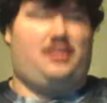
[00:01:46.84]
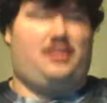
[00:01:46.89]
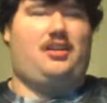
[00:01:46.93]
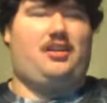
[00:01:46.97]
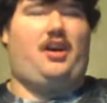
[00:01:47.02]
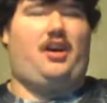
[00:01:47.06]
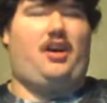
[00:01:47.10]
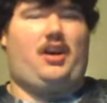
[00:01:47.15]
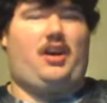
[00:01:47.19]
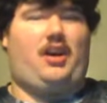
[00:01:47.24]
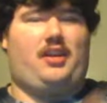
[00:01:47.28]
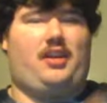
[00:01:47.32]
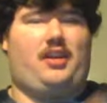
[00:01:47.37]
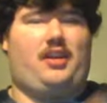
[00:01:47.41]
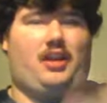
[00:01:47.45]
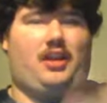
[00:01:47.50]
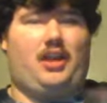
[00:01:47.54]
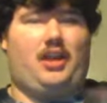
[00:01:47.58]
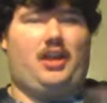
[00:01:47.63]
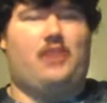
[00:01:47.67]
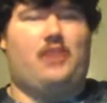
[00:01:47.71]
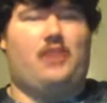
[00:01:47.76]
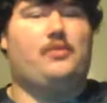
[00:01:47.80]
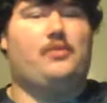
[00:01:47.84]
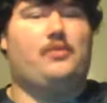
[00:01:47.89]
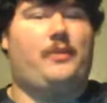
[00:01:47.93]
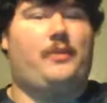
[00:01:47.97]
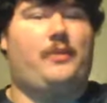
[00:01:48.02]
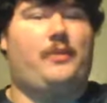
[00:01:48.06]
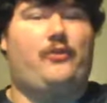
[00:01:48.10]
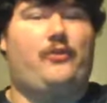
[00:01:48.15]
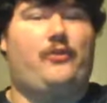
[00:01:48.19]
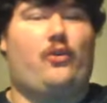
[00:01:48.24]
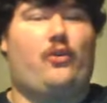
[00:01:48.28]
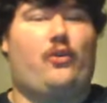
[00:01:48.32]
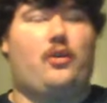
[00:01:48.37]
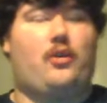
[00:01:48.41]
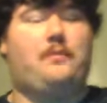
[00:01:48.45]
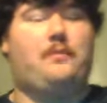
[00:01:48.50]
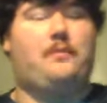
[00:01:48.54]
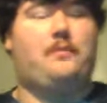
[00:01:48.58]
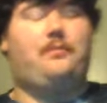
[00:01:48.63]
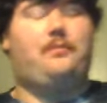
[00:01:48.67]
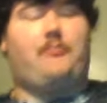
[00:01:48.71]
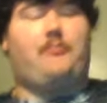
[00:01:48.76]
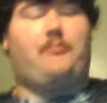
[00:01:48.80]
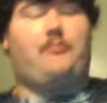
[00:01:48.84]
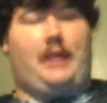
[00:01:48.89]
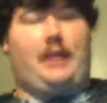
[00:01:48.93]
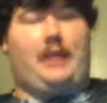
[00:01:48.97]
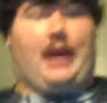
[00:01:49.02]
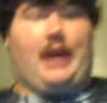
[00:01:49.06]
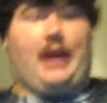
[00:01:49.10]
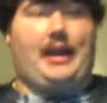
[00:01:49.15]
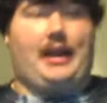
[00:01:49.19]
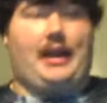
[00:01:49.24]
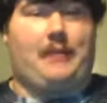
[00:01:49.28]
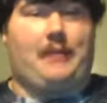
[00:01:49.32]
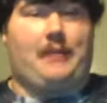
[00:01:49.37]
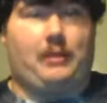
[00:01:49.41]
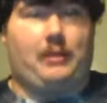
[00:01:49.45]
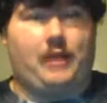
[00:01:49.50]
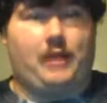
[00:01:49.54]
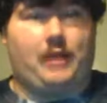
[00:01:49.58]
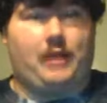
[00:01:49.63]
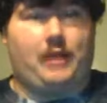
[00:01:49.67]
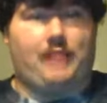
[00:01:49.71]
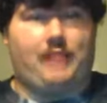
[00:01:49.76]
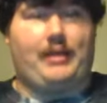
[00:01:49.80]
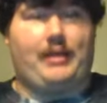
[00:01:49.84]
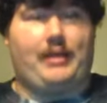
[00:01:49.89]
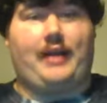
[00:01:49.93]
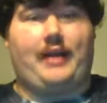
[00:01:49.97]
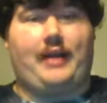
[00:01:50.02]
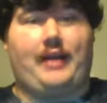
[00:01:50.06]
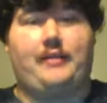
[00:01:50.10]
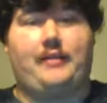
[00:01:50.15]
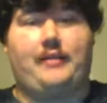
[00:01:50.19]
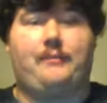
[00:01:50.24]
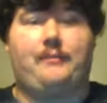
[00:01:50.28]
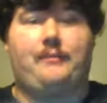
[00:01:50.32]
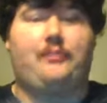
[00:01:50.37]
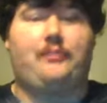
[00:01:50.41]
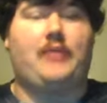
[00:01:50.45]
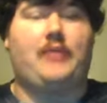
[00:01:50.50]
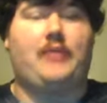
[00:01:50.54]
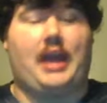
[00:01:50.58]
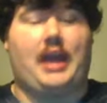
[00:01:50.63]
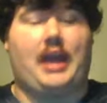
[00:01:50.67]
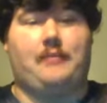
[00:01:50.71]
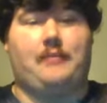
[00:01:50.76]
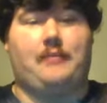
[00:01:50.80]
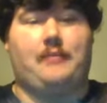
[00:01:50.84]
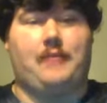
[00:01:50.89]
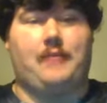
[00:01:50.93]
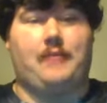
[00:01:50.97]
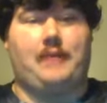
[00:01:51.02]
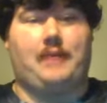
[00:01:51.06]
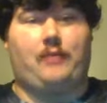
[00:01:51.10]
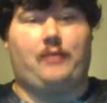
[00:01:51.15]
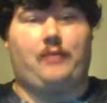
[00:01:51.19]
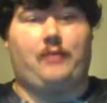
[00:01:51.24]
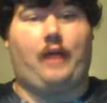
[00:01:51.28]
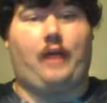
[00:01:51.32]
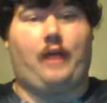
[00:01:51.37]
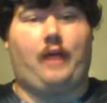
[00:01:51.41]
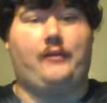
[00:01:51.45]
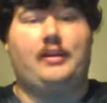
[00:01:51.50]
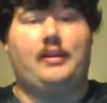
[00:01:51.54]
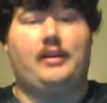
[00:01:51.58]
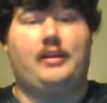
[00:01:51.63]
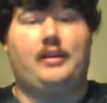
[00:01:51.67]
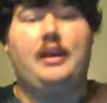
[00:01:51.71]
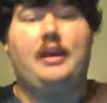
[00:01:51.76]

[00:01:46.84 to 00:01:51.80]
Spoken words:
on a load before, but I got my money back and made profit.